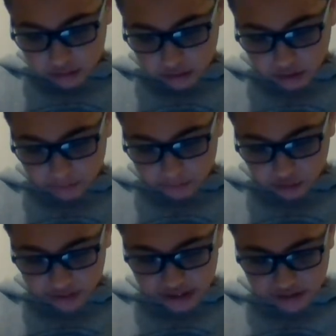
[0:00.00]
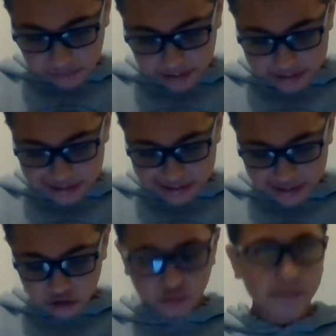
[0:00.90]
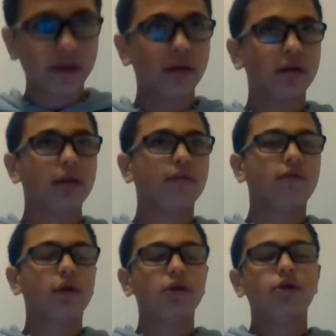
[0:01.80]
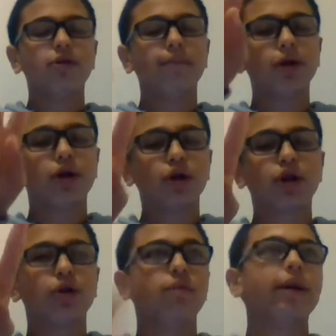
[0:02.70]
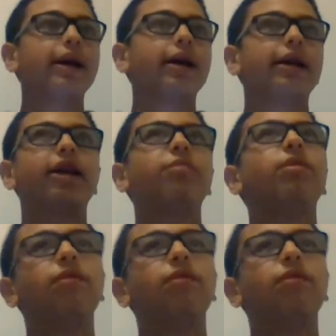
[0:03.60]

30th place, Kill Bill. Volume 2. Kill Bill